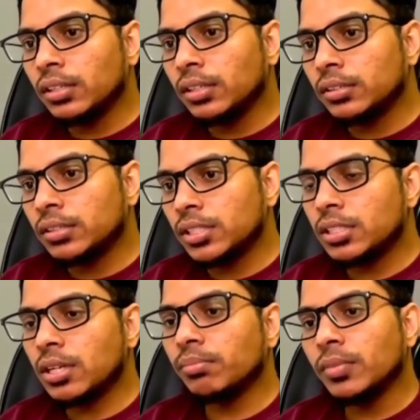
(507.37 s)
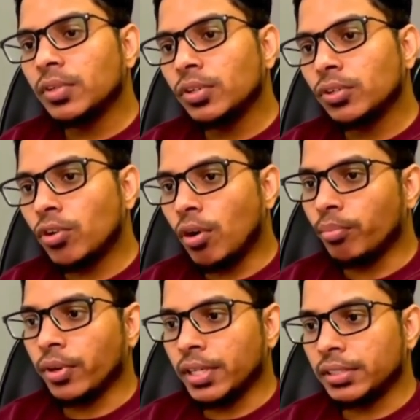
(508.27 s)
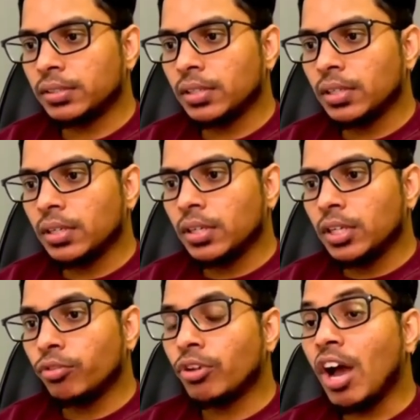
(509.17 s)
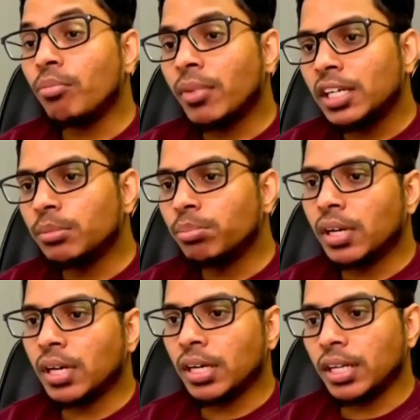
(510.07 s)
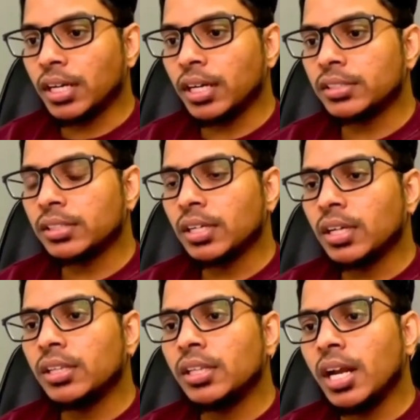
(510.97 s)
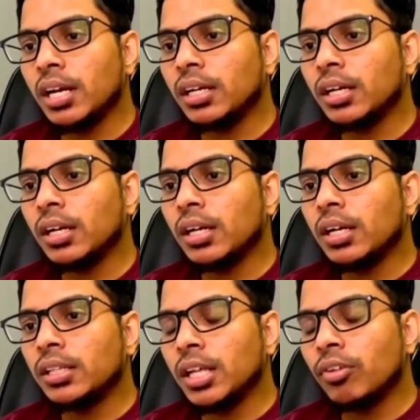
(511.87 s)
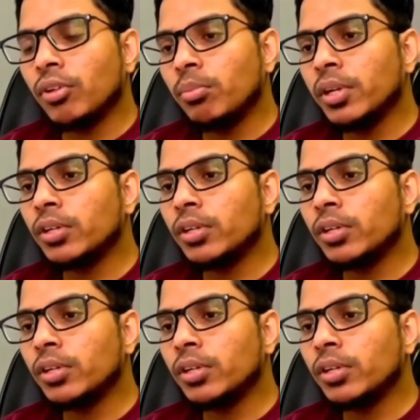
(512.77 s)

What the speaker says: system components. If you have multiple containers, then there will be